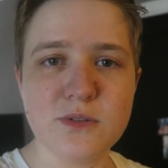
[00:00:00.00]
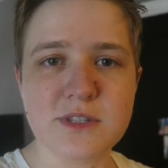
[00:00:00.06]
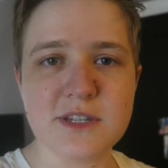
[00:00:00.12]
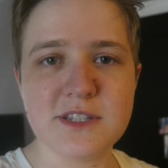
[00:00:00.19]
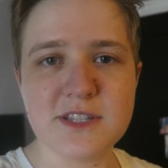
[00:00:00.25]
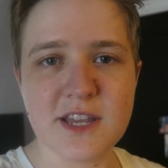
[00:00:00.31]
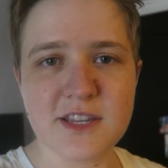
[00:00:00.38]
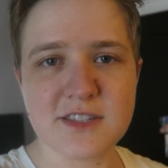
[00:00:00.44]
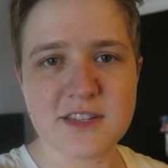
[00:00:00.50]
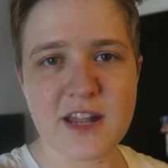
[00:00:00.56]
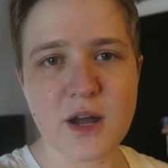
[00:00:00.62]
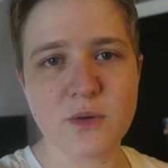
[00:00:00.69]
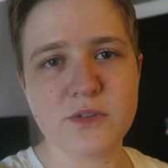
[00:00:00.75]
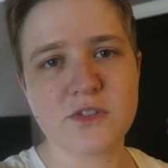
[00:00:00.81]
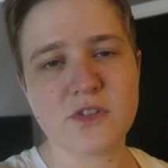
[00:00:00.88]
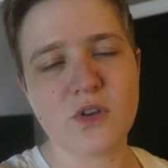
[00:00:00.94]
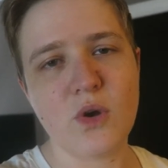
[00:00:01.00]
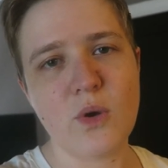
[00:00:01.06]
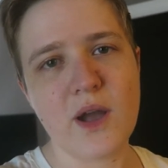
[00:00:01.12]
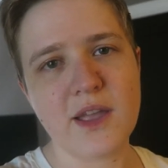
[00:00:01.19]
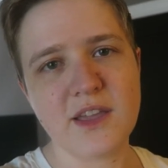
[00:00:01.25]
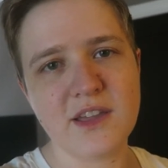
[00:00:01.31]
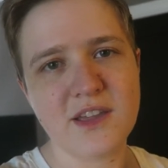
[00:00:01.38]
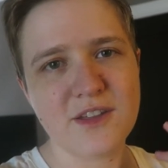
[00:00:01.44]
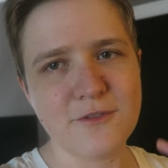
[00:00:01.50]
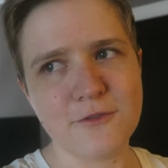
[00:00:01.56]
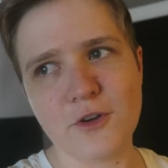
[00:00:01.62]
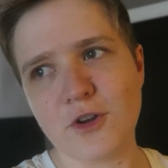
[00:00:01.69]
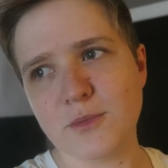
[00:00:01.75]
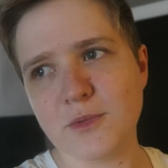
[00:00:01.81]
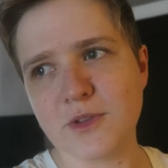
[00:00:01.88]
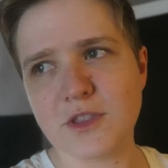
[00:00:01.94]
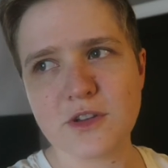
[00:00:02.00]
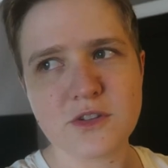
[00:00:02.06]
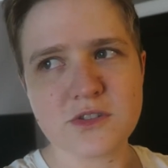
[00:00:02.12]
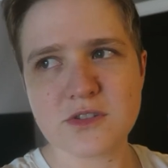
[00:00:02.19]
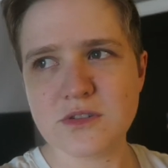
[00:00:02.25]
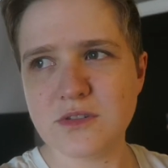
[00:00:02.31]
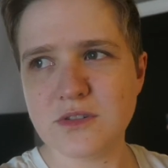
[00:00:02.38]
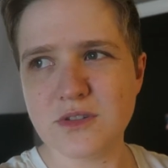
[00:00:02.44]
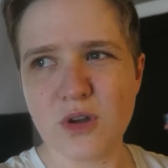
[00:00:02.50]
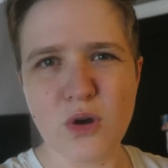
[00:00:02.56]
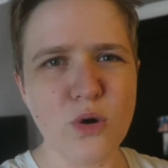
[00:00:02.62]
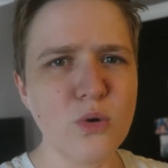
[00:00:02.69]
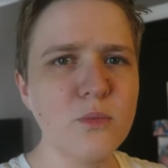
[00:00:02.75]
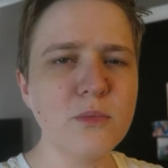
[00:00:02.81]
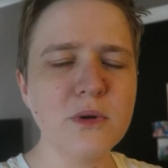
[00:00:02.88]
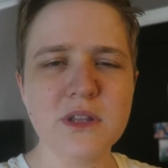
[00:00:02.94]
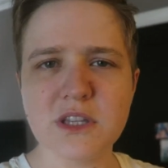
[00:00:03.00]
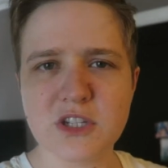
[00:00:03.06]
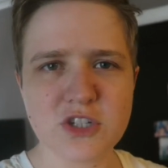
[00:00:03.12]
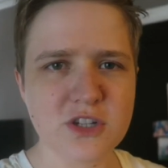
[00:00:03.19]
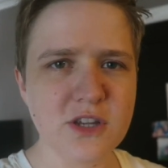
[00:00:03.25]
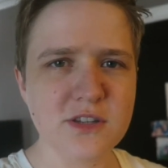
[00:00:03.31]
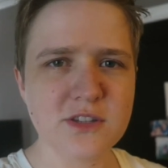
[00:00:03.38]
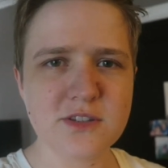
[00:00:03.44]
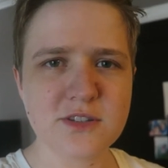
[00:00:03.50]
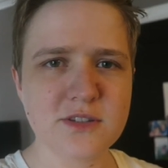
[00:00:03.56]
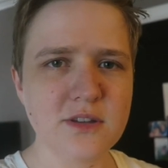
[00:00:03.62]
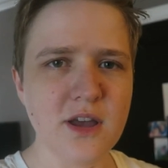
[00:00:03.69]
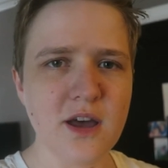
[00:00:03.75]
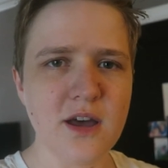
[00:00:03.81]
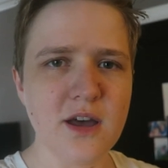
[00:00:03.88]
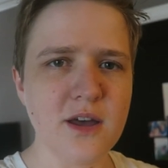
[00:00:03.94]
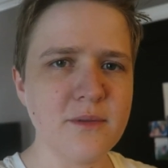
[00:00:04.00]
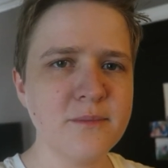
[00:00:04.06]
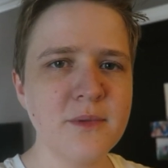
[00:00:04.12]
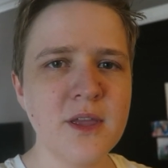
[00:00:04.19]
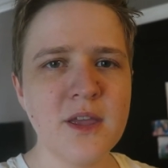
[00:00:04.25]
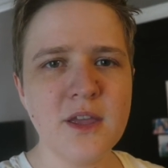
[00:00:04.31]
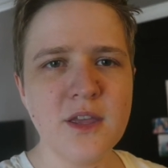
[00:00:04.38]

used and tested out so I can confirm that there's no malicious uh,